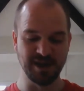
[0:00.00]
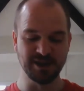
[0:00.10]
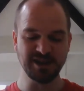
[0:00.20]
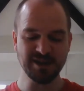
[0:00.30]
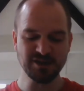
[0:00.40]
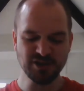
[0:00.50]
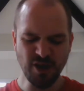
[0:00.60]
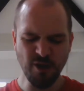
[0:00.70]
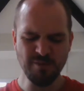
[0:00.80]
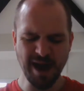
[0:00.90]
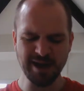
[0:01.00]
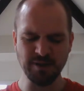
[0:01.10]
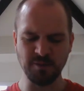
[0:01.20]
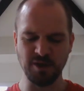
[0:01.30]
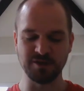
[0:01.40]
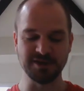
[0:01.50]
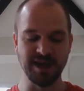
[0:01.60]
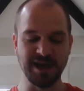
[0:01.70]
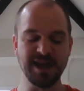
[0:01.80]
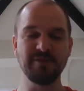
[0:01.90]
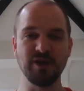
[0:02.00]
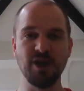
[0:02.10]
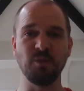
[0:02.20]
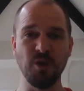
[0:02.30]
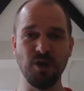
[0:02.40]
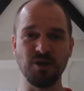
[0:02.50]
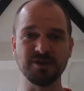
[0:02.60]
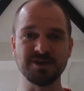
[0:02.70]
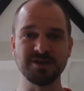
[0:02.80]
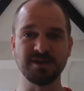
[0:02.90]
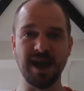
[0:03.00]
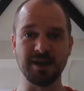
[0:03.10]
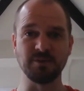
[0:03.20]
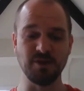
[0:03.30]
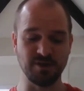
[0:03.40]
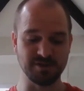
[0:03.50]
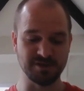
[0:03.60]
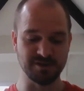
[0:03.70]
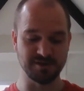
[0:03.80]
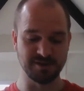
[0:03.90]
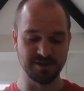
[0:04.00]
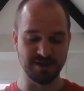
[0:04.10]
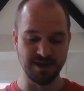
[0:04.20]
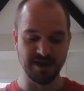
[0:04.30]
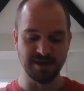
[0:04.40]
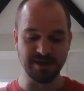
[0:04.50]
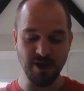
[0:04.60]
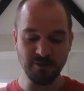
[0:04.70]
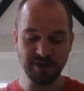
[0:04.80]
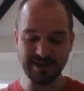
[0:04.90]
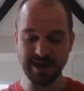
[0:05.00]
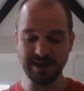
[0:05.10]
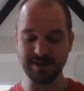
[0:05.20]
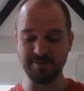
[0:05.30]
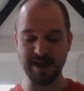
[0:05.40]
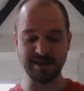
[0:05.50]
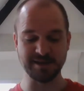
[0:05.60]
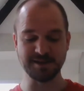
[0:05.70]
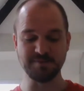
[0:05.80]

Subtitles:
She had so many warts, even her warts had warts. The only thing that made her